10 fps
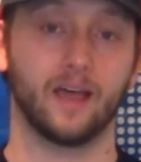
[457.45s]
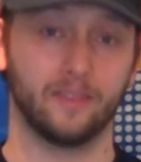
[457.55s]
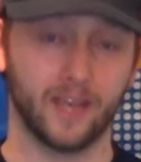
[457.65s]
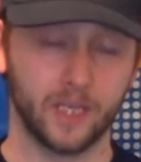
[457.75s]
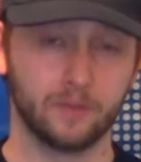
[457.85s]

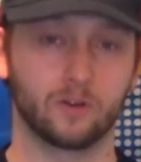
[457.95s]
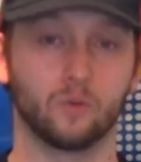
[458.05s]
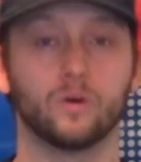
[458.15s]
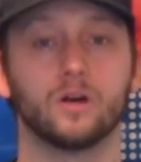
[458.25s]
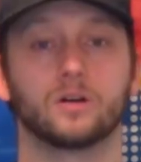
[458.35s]
And then you've
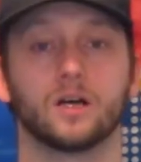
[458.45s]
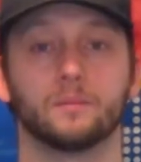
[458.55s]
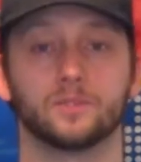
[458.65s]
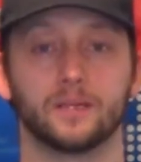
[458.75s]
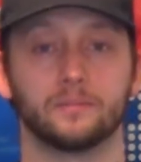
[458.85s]
got World
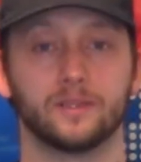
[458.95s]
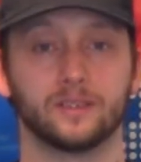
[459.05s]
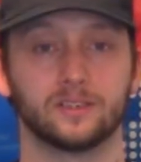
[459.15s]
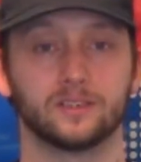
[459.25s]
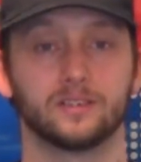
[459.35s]
Cup
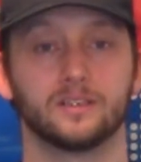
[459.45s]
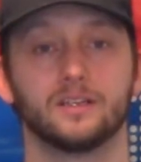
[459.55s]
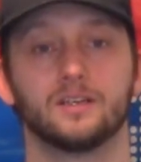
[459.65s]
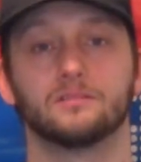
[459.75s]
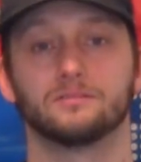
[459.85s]
champions
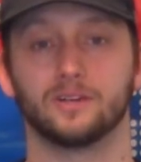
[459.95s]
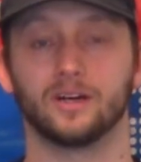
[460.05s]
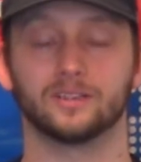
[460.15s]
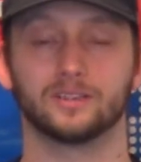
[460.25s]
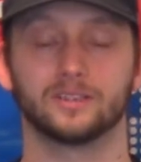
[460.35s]

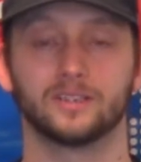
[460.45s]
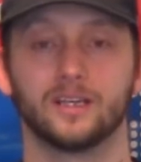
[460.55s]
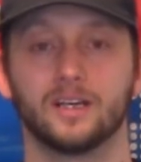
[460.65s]
France.